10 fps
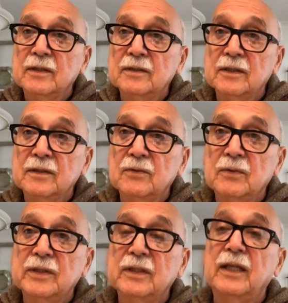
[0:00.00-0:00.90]
They sent
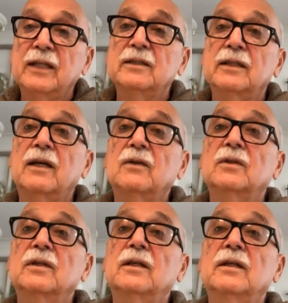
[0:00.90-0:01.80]
3 tanks out.
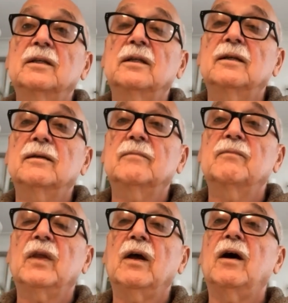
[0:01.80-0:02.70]
And
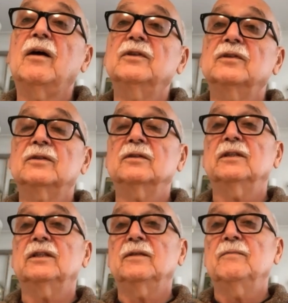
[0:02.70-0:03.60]

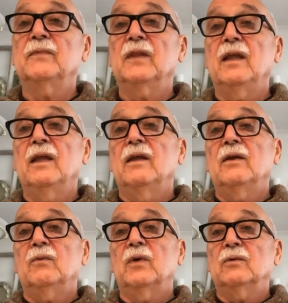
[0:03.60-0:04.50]
obviously,
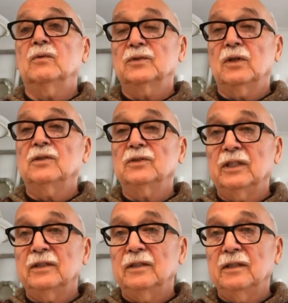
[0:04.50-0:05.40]
when it was all
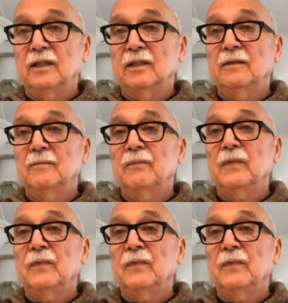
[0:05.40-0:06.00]
said and done,